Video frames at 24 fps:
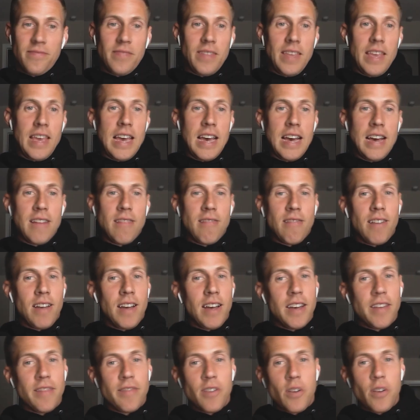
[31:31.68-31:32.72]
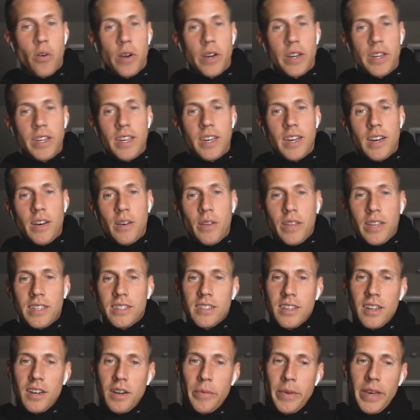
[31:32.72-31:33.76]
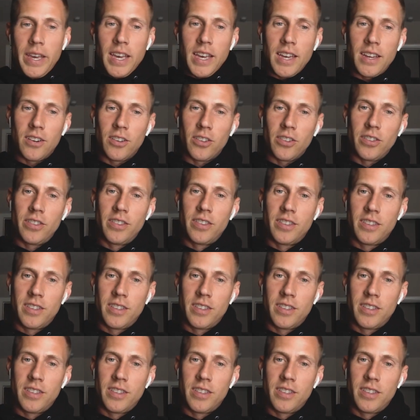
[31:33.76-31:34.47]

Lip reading: Yeah. I have no idea how that's going to be handled.